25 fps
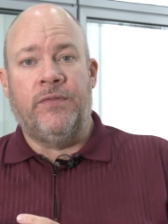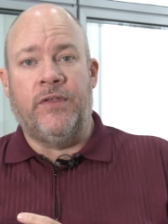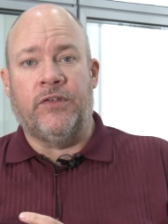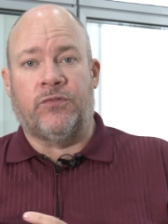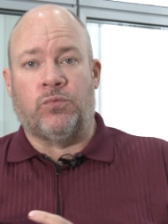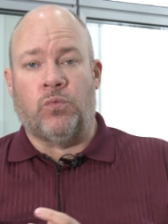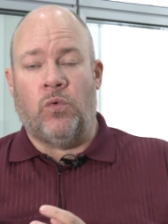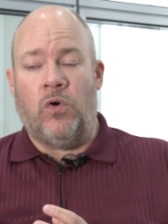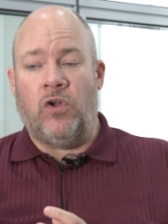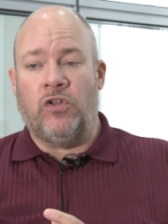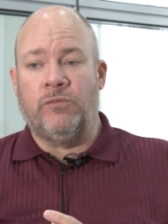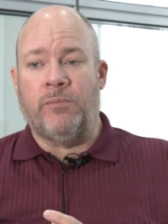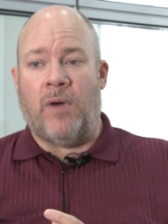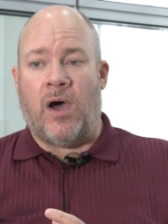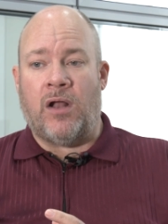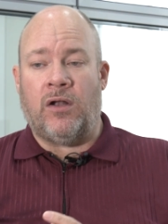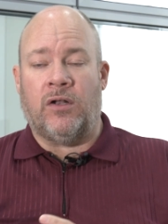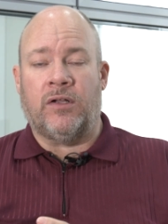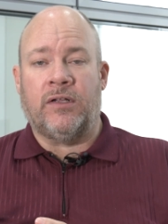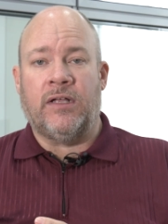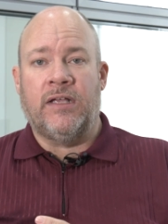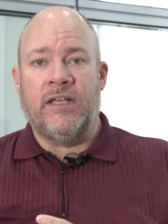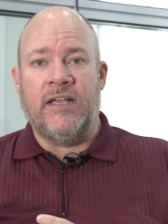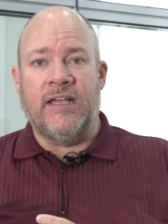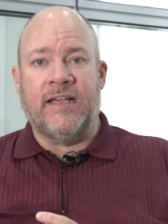This world
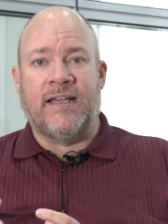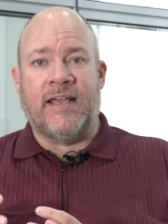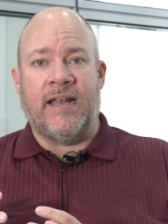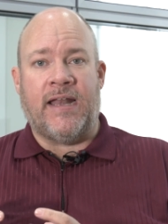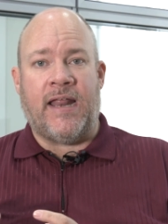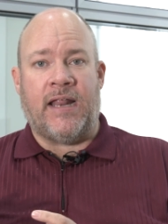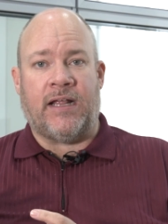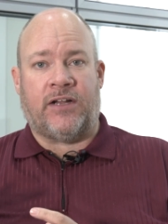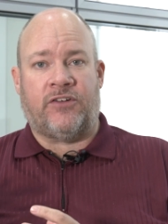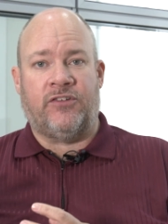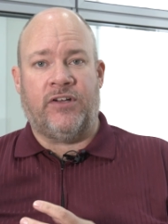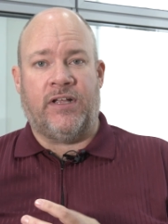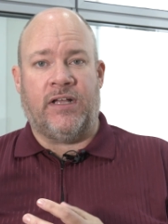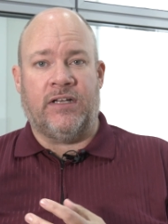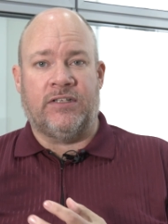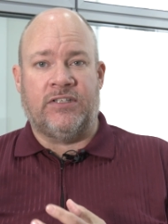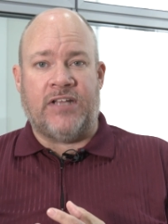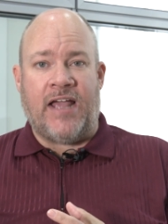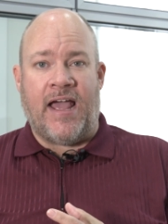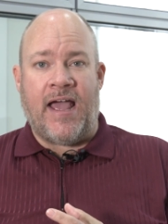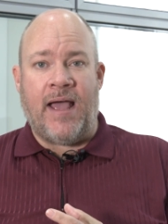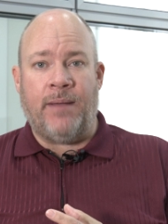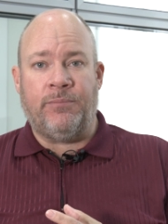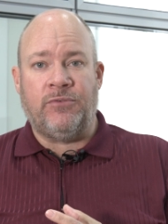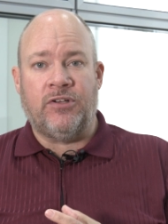model, it can actually
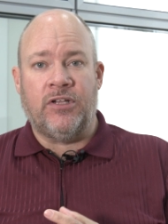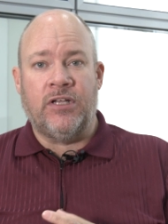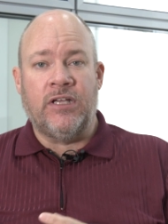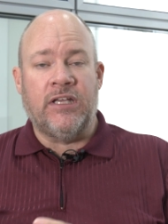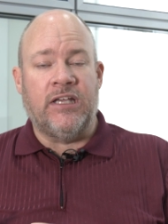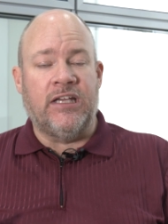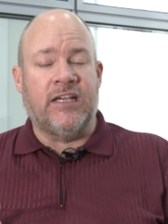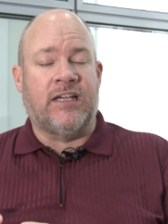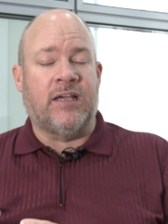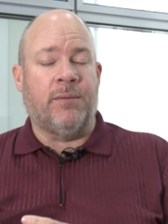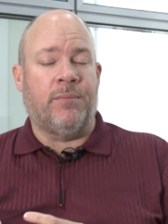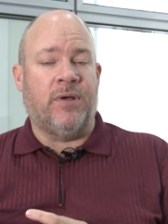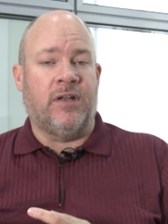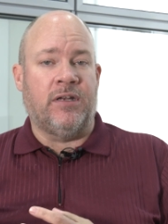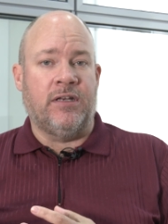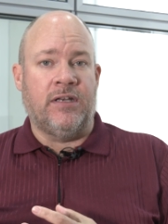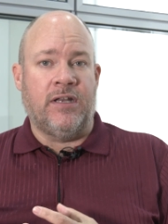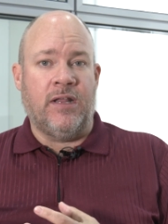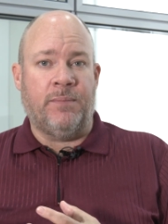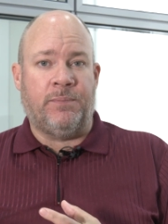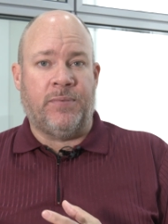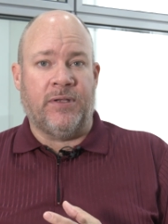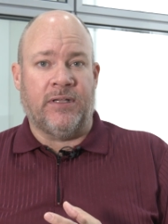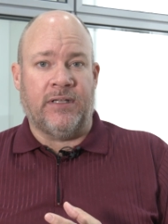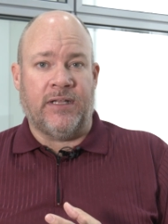adapt, it can
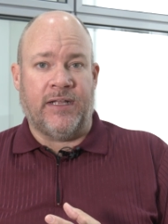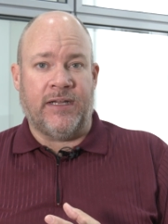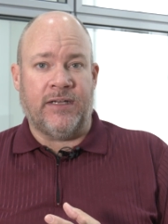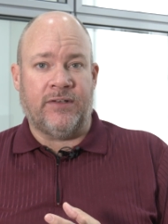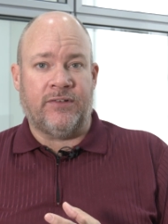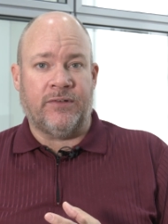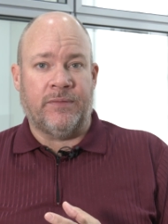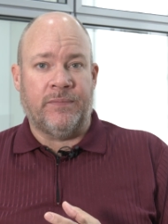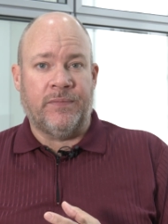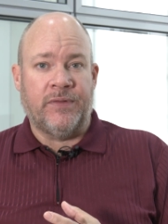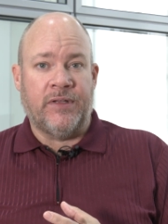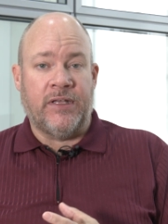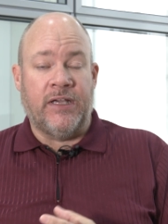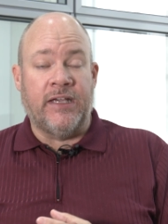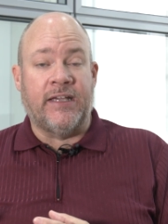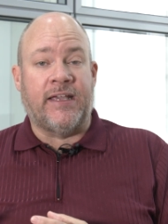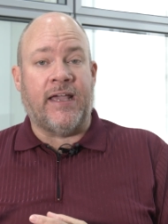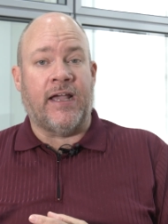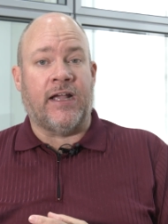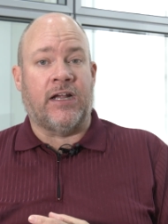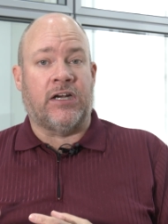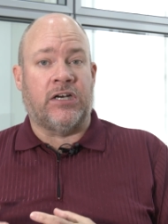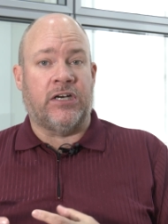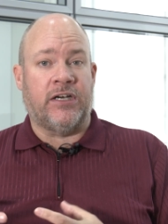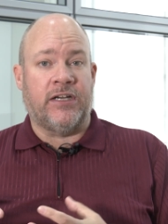manipulate, it
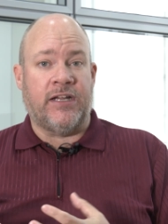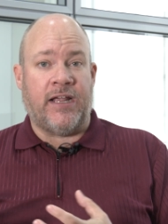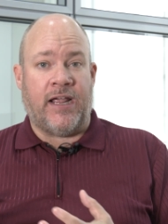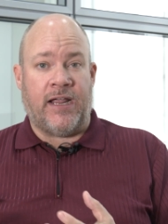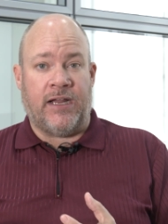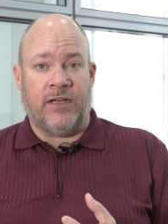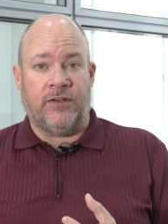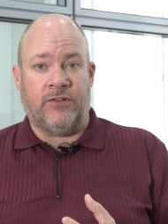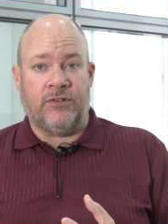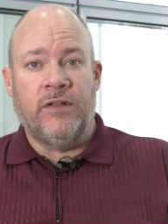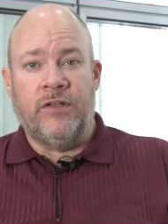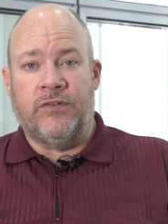can create.